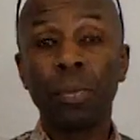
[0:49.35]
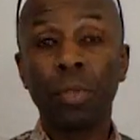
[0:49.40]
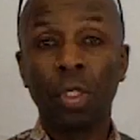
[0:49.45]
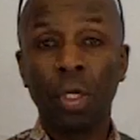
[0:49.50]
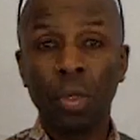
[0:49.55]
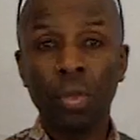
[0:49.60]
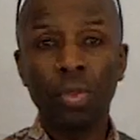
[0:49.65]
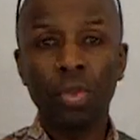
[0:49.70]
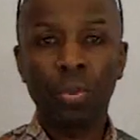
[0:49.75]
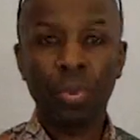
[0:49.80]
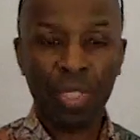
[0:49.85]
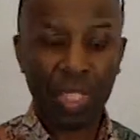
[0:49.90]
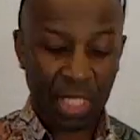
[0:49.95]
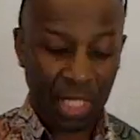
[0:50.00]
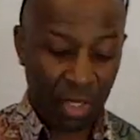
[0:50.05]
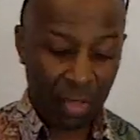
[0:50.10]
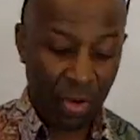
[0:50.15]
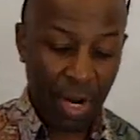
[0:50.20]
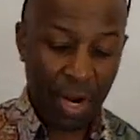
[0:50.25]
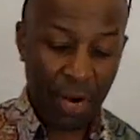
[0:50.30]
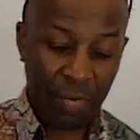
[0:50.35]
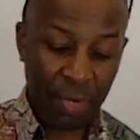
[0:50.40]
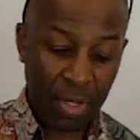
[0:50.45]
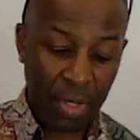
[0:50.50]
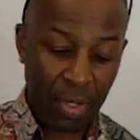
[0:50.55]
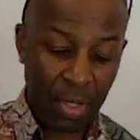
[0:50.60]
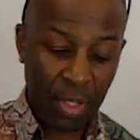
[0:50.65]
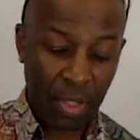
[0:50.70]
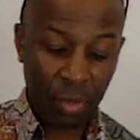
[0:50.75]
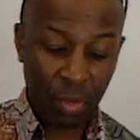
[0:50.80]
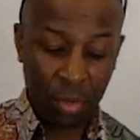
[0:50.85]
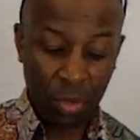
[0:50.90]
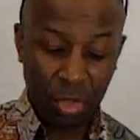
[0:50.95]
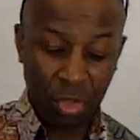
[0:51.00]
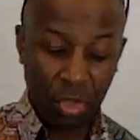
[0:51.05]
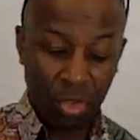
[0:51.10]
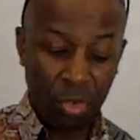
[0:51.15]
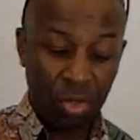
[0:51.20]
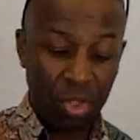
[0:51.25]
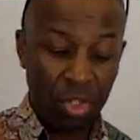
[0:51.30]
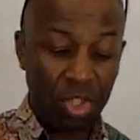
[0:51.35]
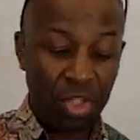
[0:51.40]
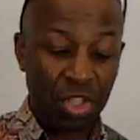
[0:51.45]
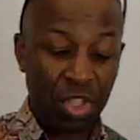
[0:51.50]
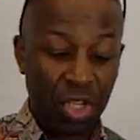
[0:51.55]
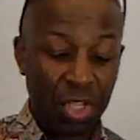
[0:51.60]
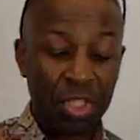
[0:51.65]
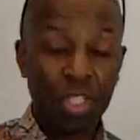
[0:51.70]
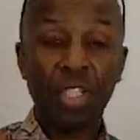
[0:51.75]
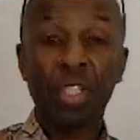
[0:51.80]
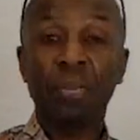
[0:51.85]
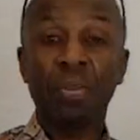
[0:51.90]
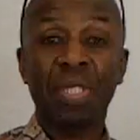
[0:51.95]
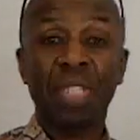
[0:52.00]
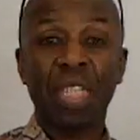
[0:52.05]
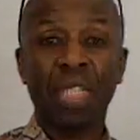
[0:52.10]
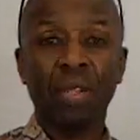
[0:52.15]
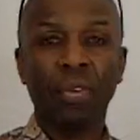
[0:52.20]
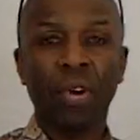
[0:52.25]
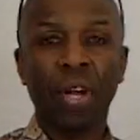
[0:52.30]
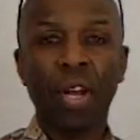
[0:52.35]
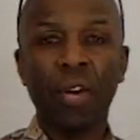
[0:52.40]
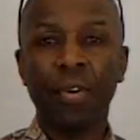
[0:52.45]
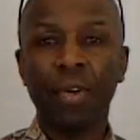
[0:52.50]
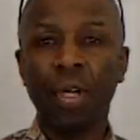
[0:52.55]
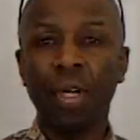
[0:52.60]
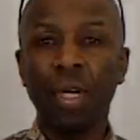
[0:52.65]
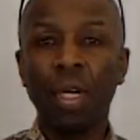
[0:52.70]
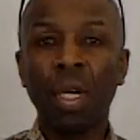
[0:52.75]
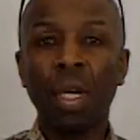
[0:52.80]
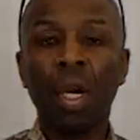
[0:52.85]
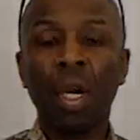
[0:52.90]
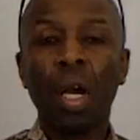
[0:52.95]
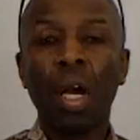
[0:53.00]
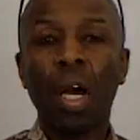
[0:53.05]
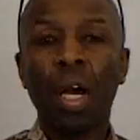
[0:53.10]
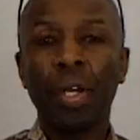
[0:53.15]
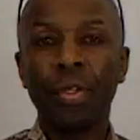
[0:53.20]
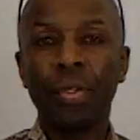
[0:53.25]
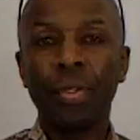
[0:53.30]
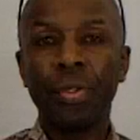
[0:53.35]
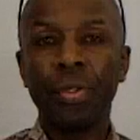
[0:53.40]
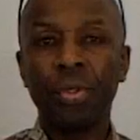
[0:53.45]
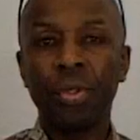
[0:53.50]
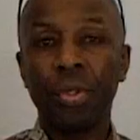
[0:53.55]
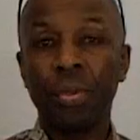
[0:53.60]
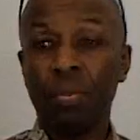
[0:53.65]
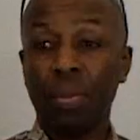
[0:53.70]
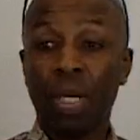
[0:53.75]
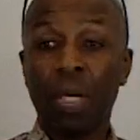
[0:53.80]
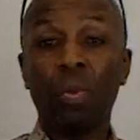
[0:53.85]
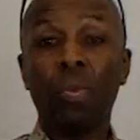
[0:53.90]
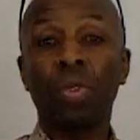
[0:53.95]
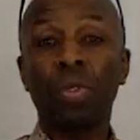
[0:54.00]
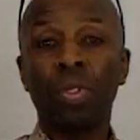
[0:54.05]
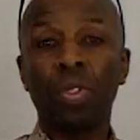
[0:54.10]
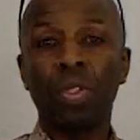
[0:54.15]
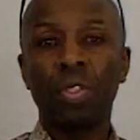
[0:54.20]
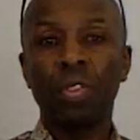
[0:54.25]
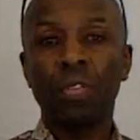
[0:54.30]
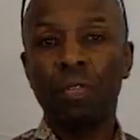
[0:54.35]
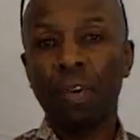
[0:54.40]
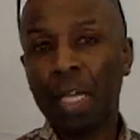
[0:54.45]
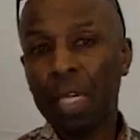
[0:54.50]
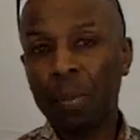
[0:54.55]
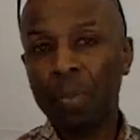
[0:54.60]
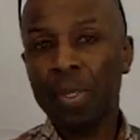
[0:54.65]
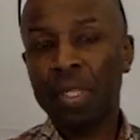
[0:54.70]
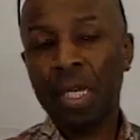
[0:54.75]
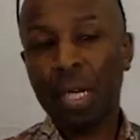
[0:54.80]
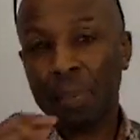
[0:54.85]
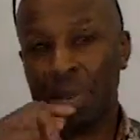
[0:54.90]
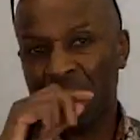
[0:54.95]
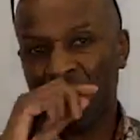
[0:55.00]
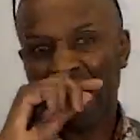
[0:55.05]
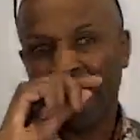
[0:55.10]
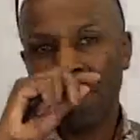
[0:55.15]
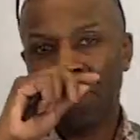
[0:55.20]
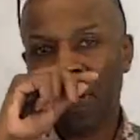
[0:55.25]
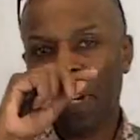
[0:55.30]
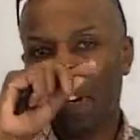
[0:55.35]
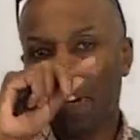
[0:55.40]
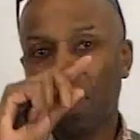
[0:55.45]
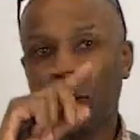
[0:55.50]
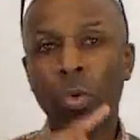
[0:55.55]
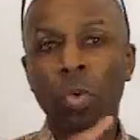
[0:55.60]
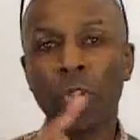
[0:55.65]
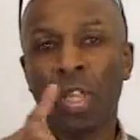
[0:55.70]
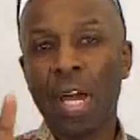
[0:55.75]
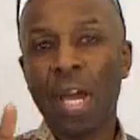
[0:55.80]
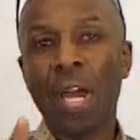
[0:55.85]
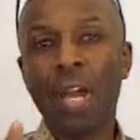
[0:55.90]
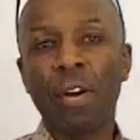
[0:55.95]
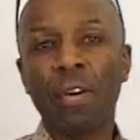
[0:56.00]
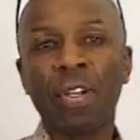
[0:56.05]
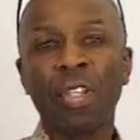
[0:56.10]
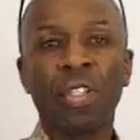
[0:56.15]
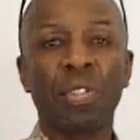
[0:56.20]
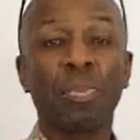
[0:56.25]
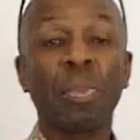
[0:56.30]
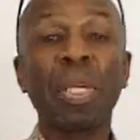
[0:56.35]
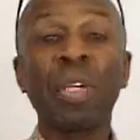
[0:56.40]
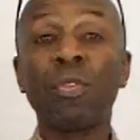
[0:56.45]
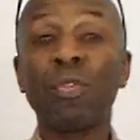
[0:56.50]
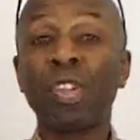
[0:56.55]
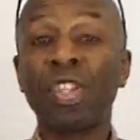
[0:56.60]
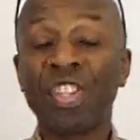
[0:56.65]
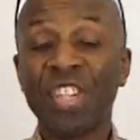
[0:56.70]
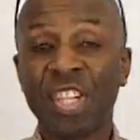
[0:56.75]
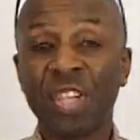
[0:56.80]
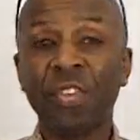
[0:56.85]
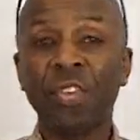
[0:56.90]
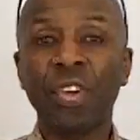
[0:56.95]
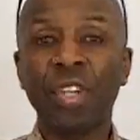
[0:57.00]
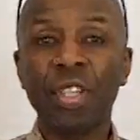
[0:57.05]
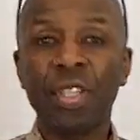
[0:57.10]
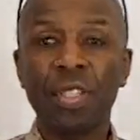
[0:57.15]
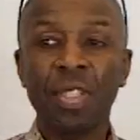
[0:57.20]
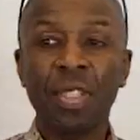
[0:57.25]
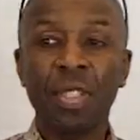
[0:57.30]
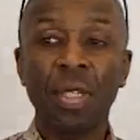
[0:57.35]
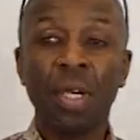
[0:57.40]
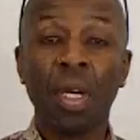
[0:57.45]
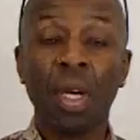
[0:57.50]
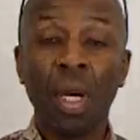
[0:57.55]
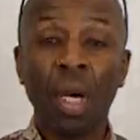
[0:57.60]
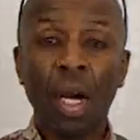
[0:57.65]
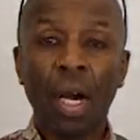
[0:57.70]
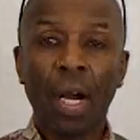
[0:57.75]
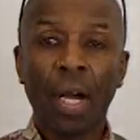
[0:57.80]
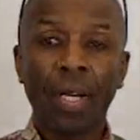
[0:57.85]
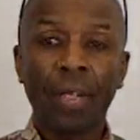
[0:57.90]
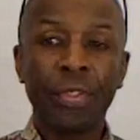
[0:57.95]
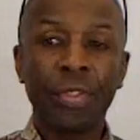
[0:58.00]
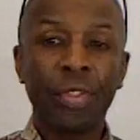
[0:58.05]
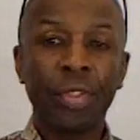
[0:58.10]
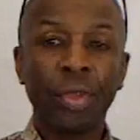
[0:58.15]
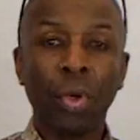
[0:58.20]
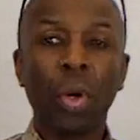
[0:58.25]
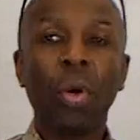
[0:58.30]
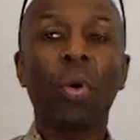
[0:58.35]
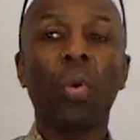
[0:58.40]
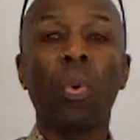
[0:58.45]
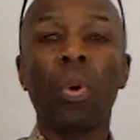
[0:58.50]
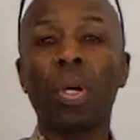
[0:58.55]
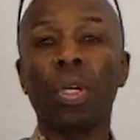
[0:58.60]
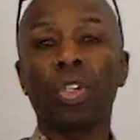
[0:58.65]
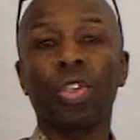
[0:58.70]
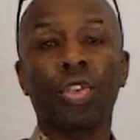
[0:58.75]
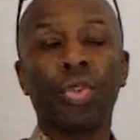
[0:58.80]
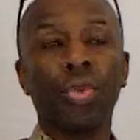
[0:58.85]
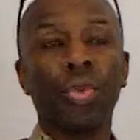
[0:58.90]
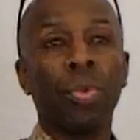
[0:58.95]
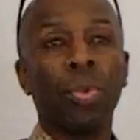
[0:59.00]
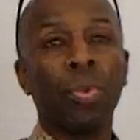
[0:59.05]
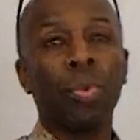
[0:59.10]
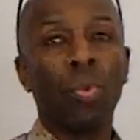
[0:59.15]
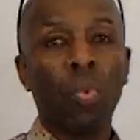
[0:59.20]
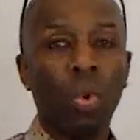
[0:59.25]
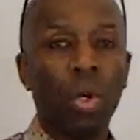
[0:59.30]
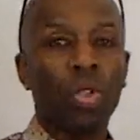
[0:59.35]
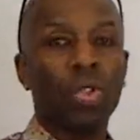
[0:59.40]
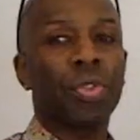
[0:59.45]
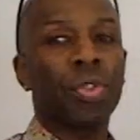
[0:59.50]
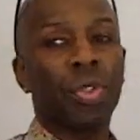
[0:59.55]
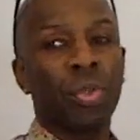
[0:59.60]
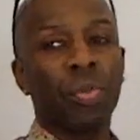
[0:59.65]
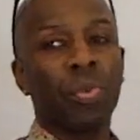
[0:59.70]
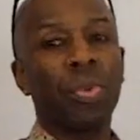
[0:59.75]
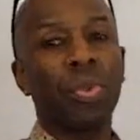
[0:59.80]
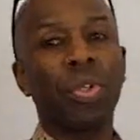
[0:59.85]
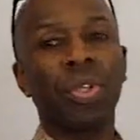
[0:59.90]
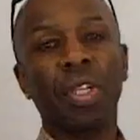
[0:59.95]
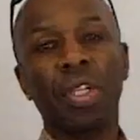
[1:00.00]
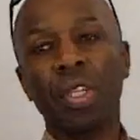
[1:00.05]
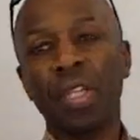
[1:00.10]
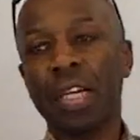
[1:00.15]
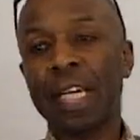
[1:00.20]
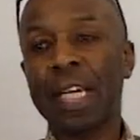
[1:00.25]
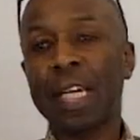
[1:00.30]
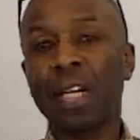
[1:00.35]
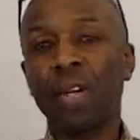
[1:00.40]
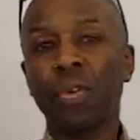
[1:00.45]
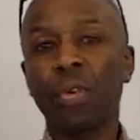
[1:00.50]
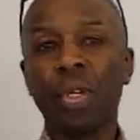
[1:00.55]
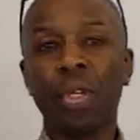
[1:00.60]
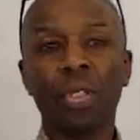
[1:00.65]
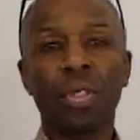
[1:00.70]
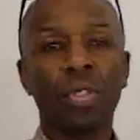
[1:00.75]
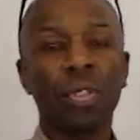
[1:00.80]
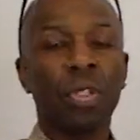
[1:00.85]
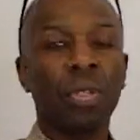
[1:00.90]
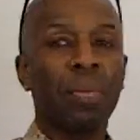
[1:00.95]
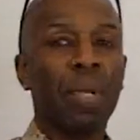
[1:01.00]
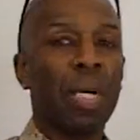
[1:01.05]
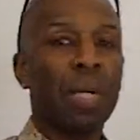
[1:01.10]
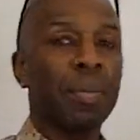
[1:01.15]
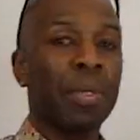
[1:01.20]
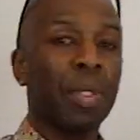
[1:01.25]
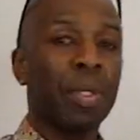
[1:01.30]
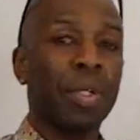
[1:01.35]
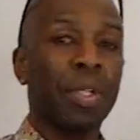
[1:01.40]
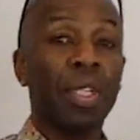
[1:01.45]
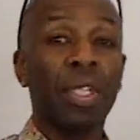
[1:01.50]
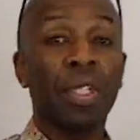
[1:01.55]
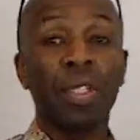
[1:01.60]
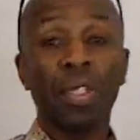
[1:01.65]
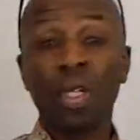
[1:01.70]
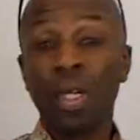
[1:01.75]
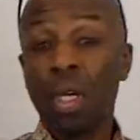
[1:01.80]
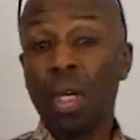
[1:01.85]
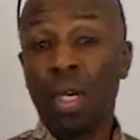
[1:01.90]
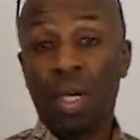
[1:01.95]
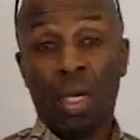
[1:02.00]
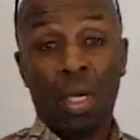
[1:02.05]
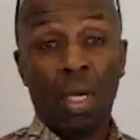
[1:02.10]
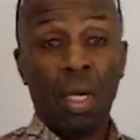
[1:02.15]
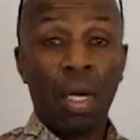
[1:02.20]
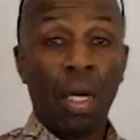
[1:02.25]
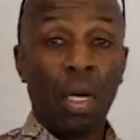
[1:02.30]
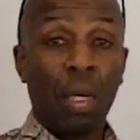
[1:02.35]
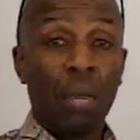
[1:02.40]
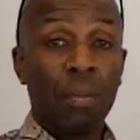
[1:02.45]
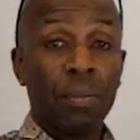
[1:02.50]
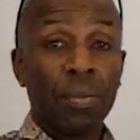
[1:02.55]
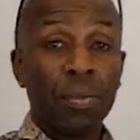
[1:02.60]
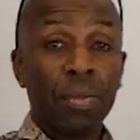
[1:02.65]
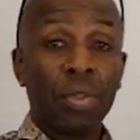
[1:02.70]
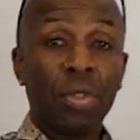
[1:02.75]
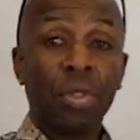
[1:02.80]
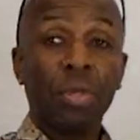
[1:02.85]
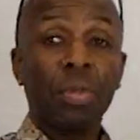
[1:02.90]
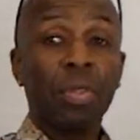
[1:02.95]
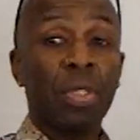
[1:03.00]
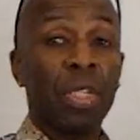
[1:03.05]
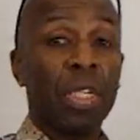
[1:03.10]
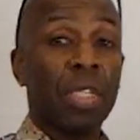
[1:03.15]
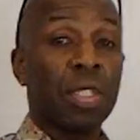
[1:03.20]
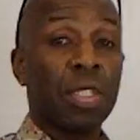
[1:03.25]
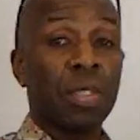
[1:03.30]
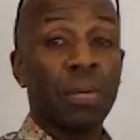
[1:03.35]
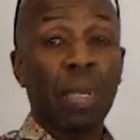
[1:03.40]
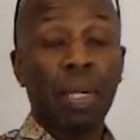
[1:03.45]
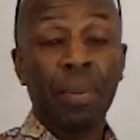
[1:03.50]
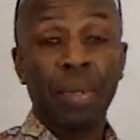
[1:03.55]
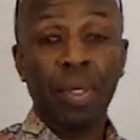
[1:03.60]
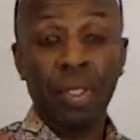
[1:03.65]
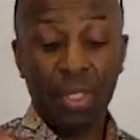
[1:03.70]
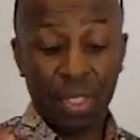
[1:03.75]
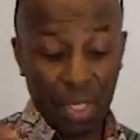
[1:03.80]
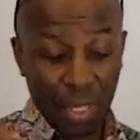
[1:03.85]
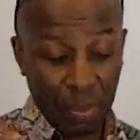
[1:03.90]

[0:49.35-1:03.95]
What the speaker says: go to a particular area and you want to choose a site in a particular area, and you might want to develop in that particular area, or that area is being regenerated and you're not quite sure what's going to work in that area. So you might be looking at two things. You might be looking